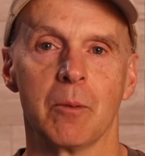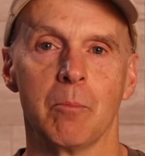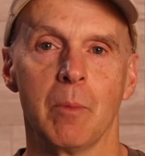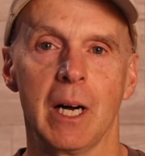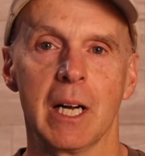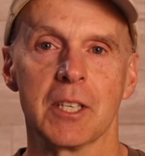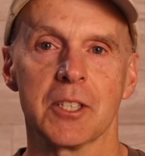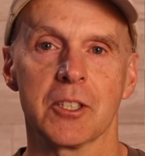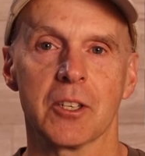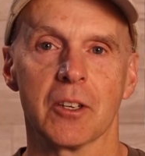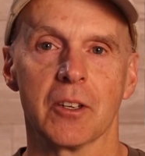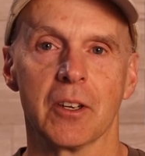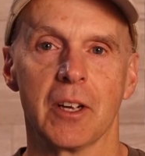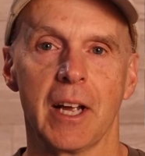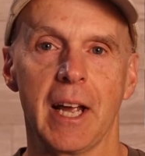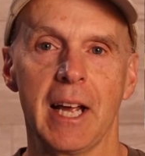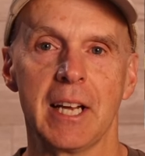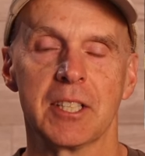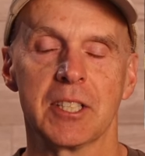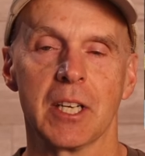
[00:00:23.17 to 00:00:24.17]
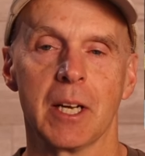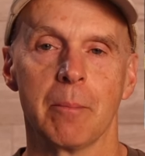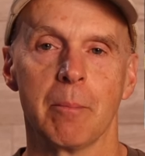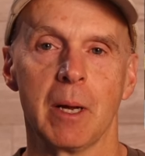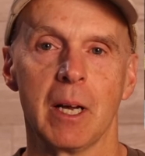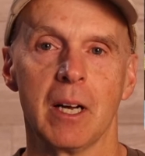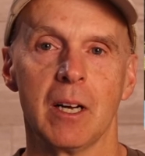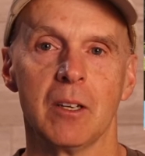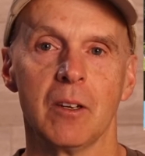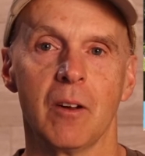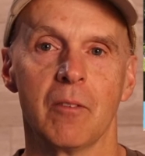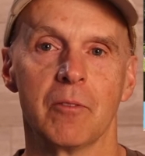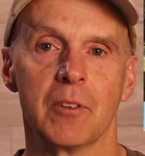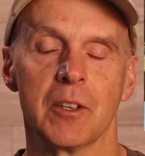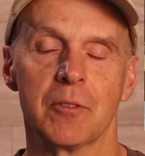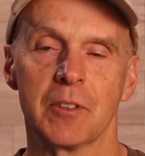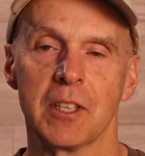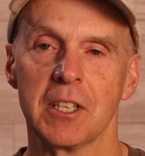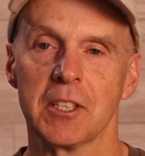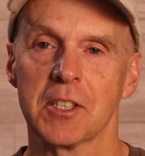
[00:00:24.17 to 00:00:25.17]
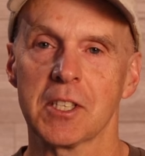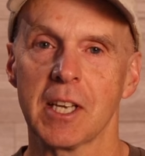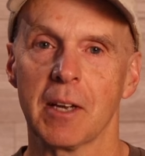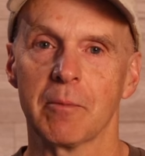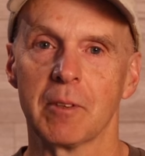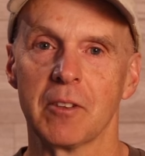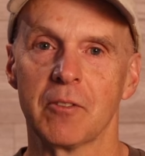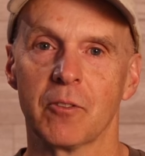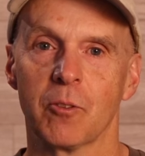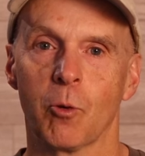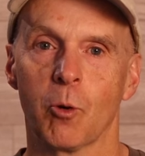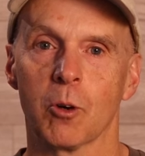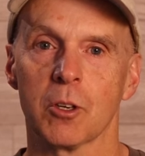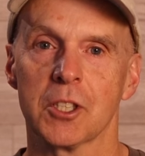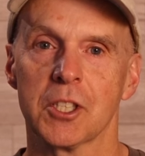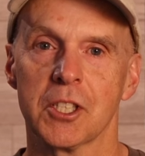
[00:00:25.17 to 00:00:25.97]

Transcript: Monster HML 1574